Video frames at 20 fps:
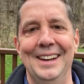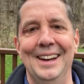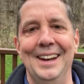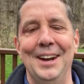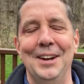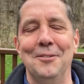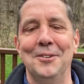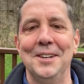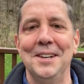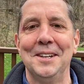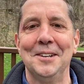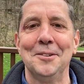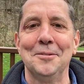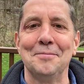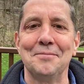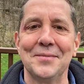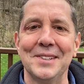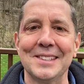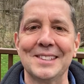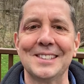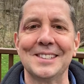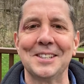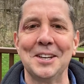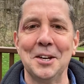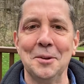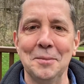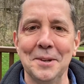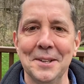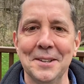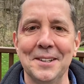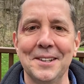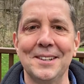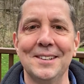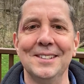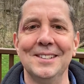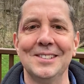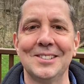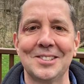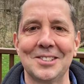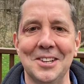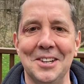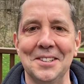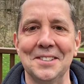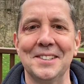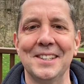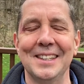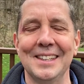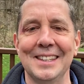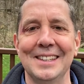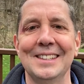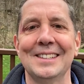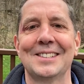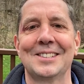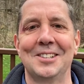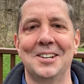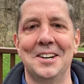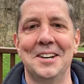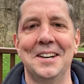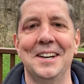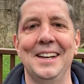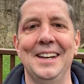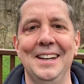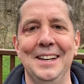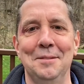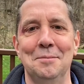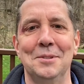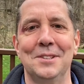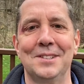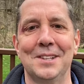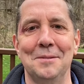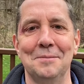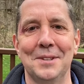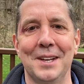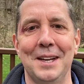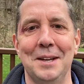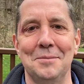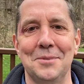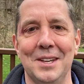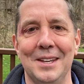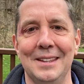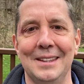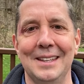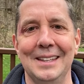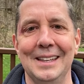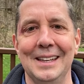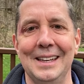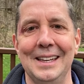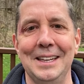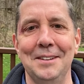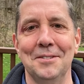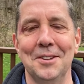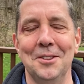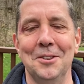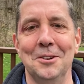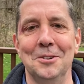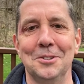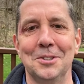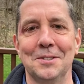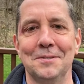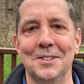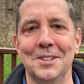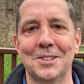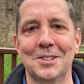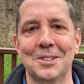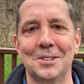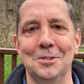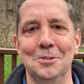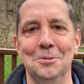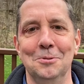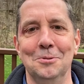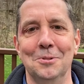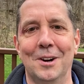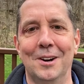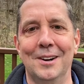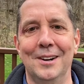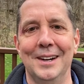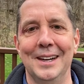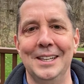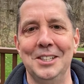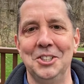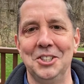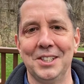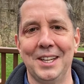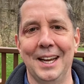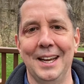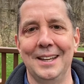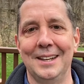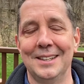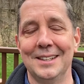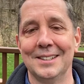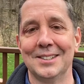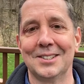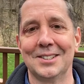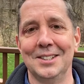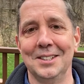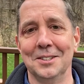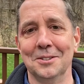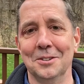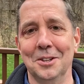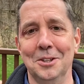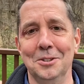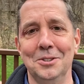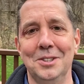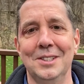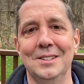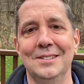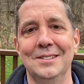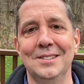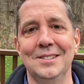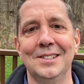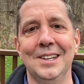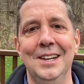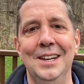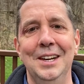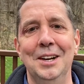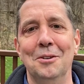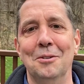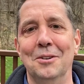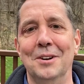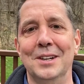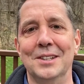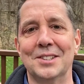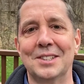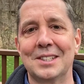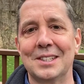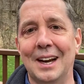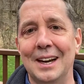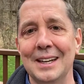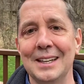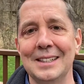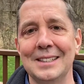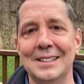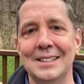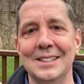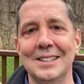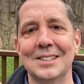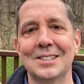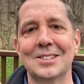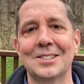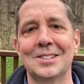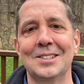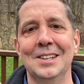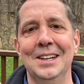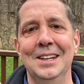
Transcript: Well, this is going to be a little insulting, sorry, but sometimes I think even those of us who are educated as theologians or as scientists